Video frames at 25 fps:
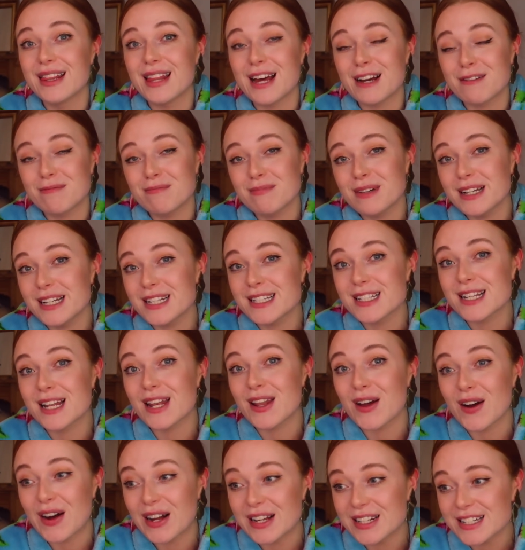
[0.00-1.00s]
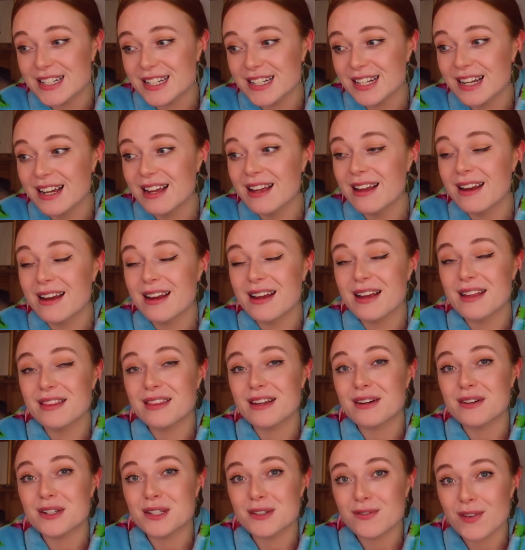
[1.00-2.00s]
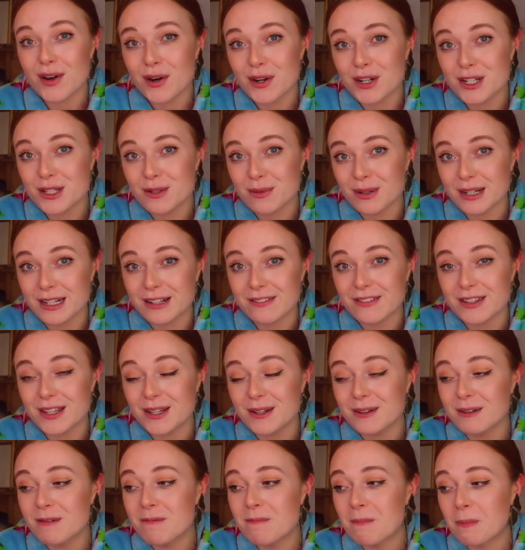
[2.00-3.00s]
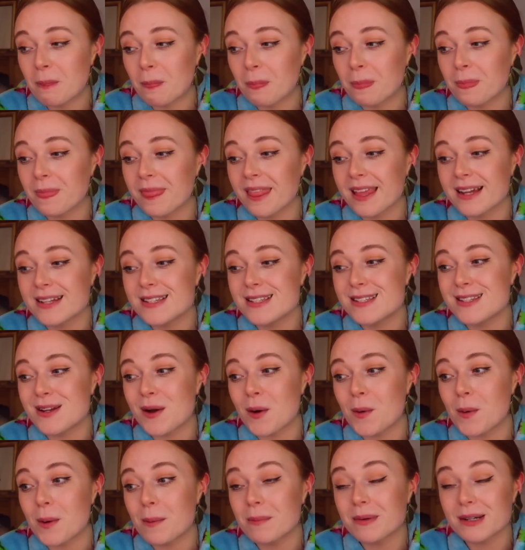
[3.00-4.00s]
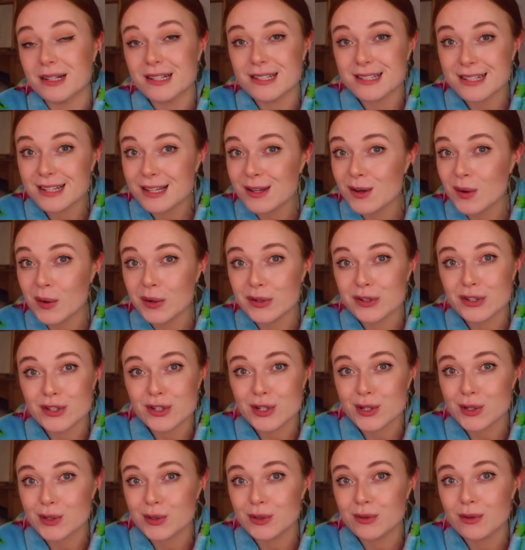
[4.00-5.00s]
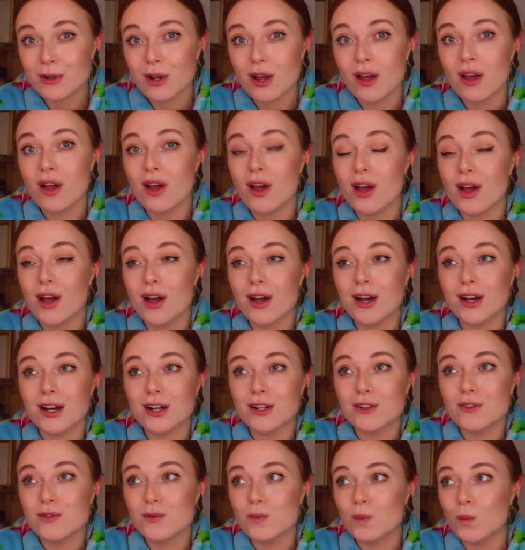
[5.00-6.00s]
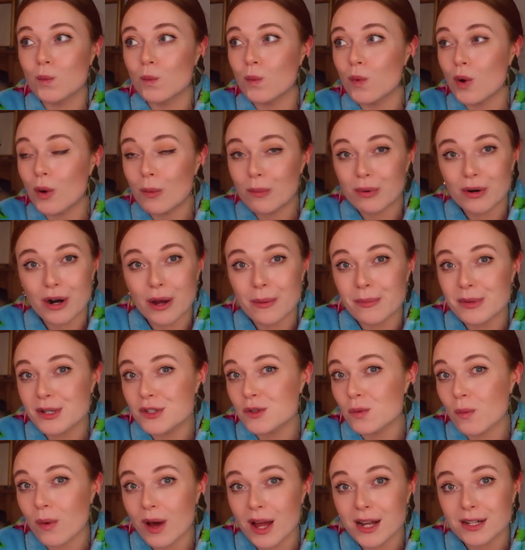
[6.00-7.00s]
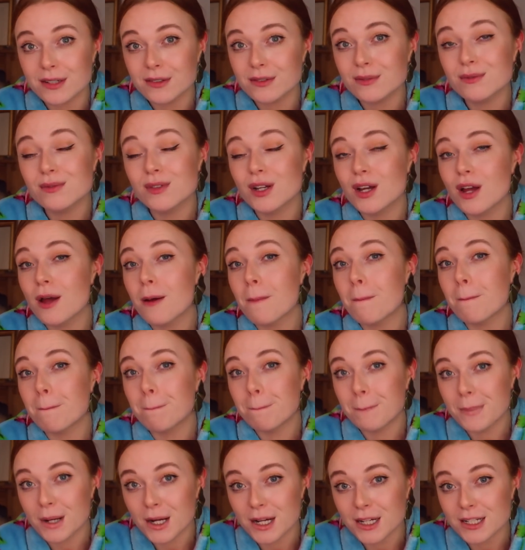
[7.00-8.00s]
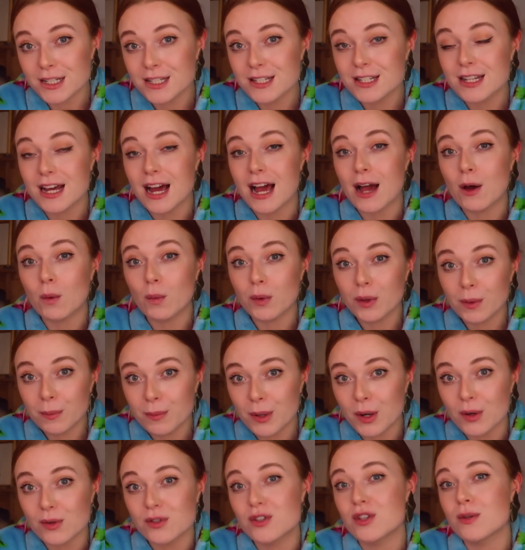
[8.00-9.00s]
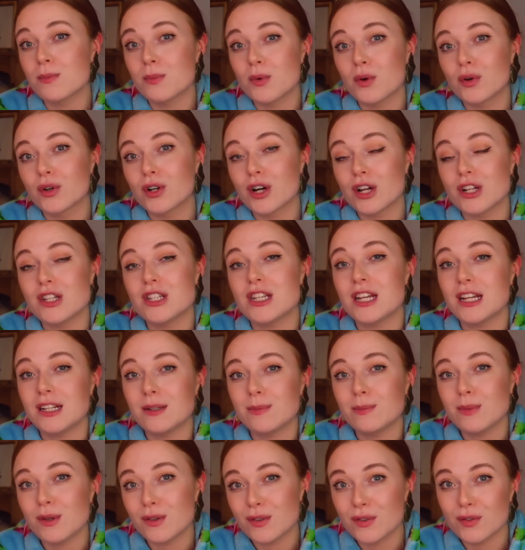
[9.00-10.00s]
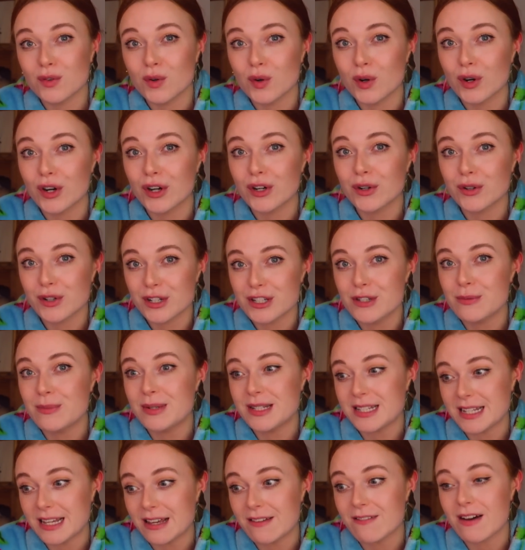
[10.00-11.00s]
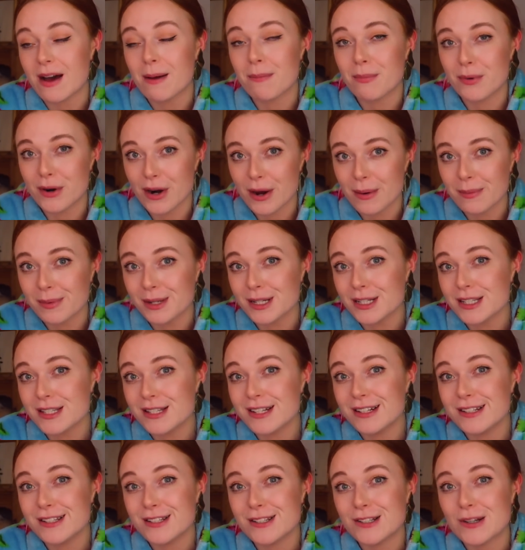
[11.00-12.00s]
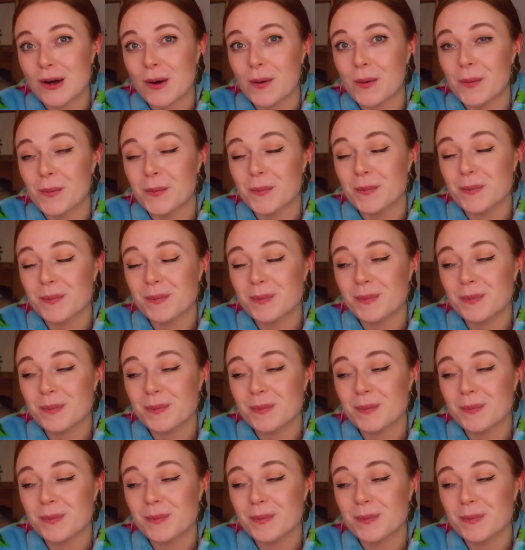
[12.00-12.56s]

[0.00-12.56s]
That means a lot. That was very sweet of you. So I'm gonna see you all soon. Won't promise when, but I will post some more content before Christmas Eve, I promise. So